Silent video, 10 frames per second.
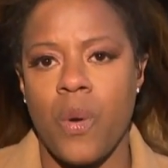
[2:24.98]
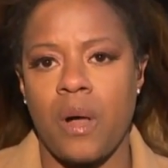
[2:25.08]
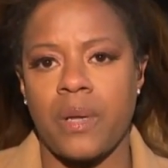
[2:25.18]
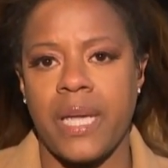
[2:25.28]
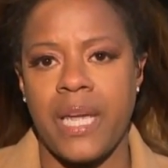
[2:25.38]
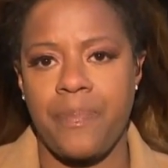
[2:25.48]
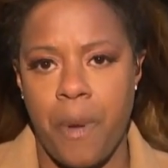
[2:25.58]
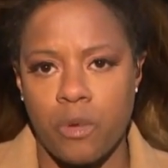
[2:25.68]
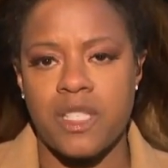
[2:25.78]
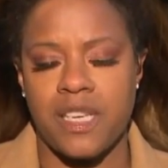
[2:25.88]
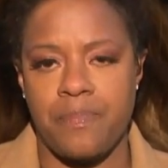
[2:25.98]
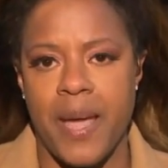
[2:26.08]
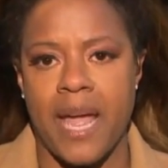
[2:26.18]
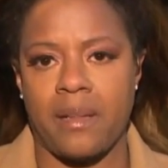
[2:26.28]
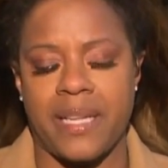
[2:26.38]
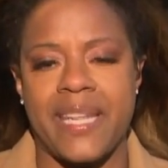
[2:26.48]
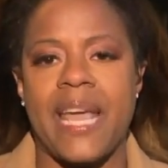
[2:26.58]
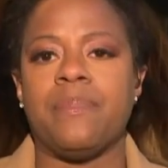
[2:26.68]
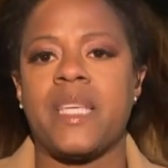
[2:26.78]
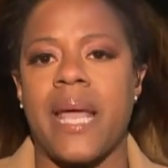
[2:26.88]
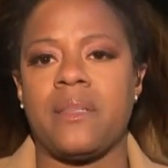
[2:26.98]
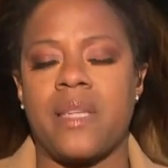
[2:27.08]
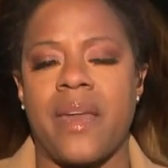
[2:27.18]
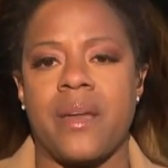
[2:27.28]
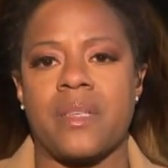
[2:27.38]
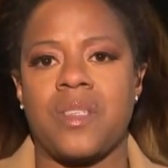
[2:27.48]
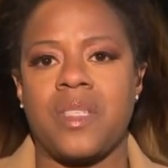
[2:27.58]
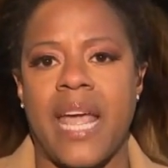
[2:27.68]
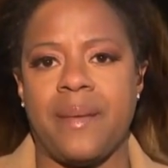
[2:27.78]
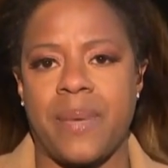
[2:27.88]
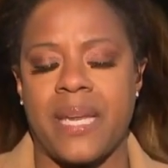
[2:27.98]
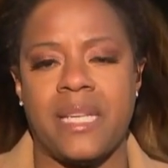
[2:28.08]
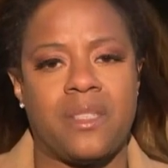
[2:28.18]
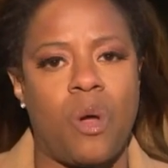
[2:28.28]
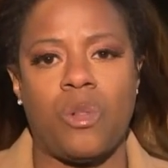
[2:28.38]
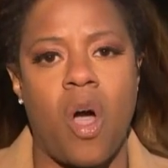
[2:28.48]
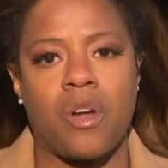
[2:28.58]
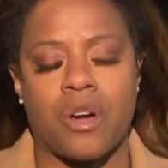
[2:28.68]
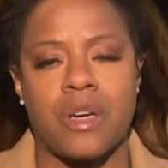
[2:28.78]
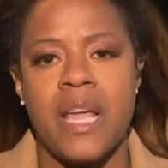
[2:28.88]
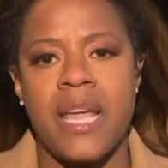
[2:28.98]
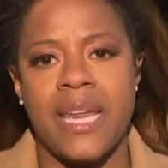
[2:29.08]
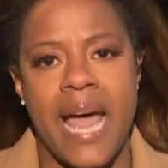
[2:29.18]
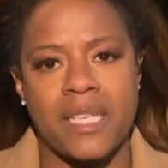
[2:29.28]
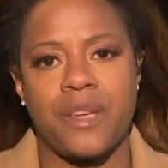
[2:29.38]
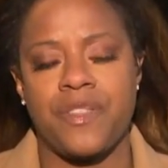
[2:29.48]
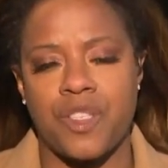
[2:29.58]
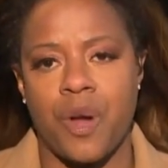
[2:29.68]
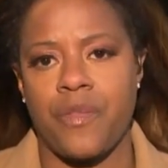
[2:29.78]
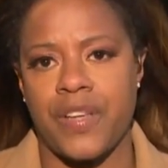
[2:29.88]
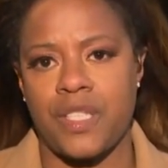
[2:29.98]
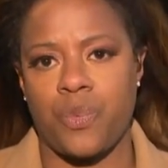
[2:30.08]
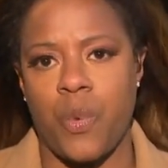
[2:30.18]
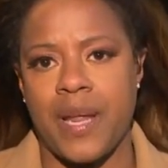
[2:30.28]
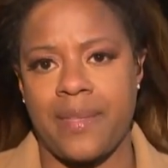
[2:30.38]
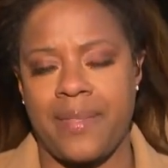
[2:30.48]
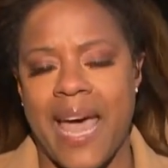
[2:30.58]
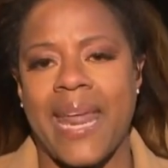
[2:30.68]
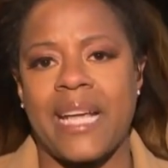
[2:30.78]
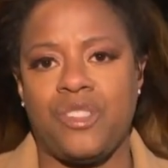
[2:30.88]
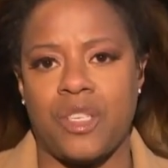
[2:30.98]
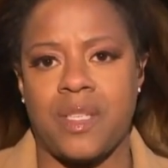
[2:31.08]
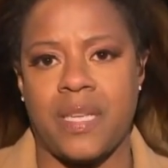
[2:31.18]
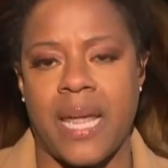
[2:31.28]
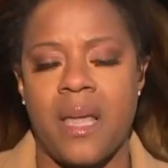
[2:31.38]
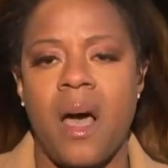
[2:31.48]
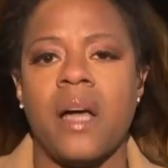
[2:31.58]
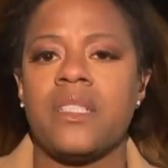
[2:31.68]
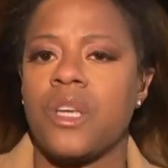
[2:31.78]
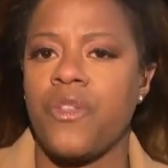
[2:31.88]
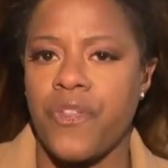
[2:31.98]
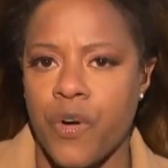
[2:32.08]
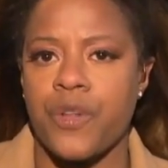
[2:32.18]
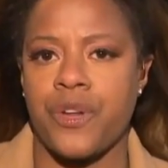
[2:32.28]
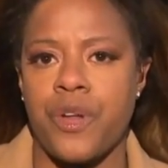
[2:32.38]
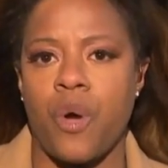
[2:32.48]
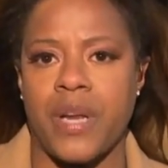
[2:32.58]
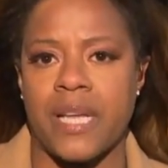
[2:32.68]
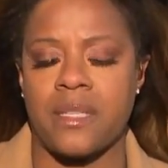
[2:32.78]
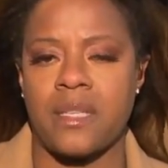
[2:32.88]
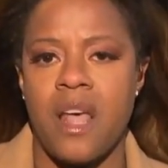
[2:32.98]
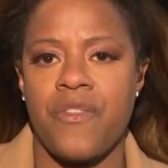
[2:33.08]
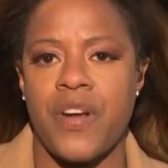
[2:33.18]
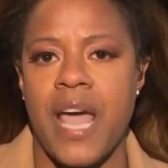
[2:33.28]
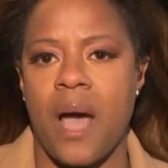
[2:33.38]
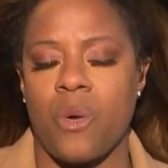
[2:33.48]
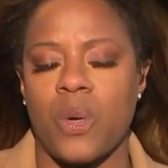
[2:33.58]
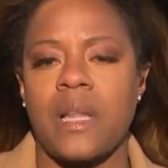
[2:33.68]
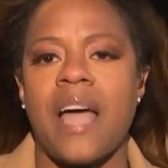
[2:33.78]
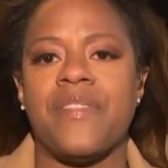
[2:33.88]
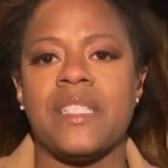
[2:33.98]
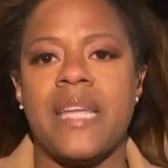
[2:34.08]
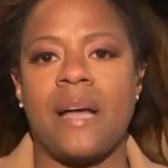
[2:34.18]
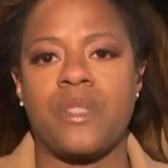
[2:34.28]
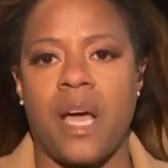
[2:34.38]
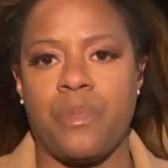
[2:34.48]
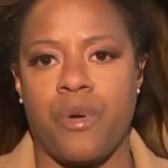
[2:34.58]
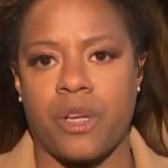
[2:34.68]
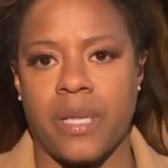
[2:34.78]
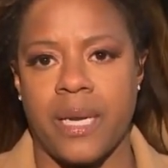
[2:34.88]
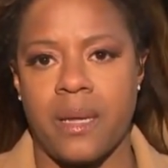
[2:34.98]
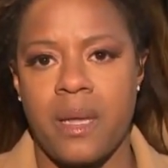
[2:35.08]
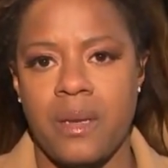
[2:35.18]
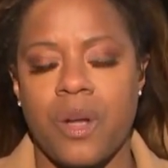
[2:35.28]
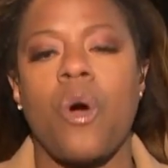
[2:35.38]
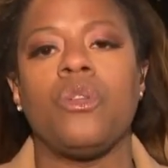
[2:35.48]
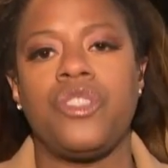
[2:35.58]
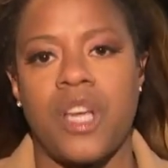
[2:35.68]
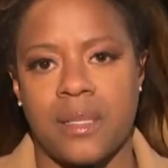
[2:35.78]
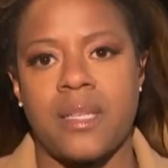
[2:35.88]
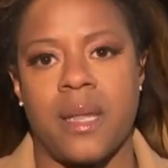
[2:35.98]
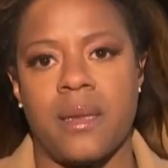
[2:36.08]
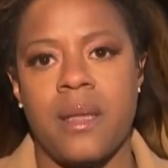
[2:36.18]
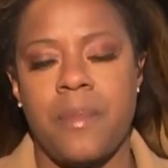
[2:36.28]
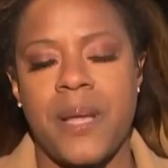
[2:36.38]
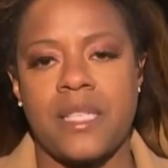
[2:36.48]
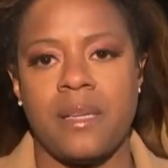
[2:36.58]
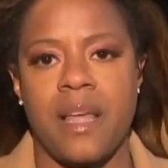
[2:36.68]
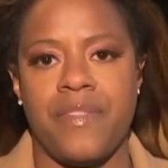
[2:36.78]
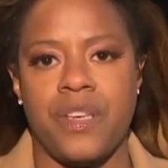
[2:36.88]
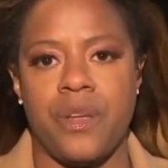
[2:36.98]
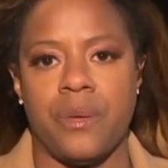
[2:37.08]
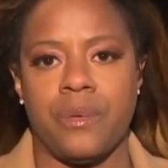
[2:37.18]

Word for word: well, he posted bail, and the MTA said in a statement he's no longer in active service with that agency until further notice. For now, we're live in downtown Brooklyn. Nicole Johnson, Pix 11